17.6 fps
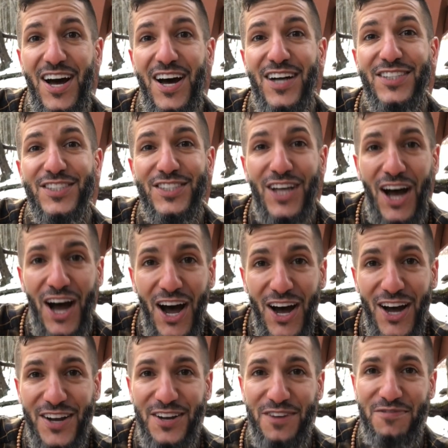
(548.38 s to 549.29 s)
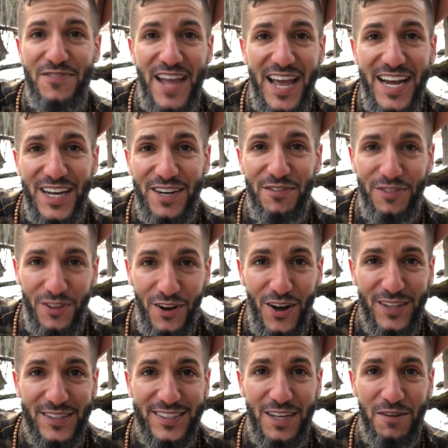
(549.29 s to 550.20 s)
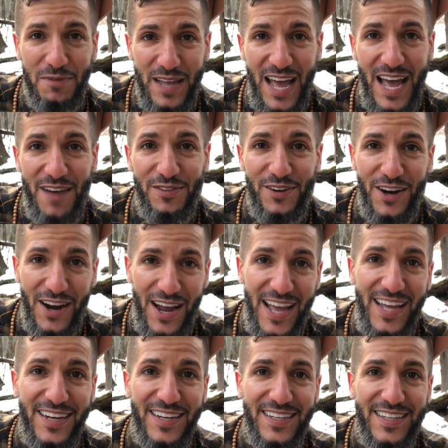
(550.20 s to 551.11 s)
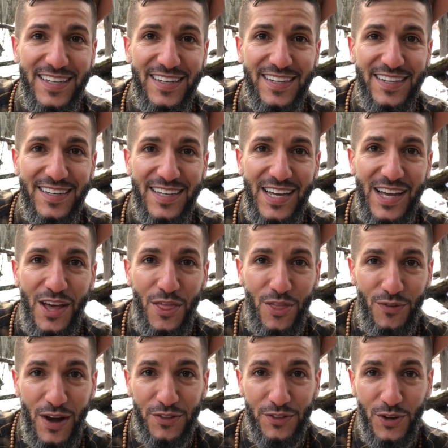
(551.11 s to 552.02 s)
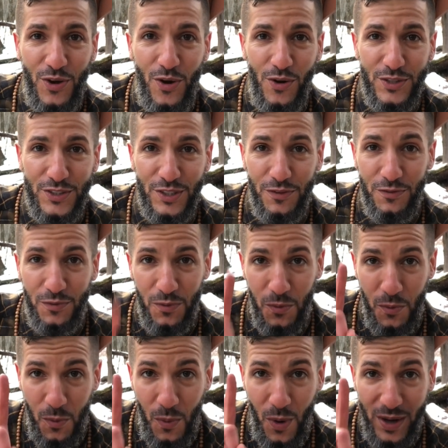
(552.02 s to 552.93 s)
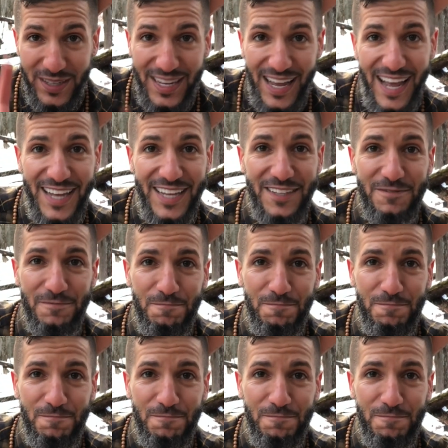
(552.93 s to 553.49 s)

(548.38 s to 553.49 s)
a ton of negative thoughts that we have in our head throughout the course of one day.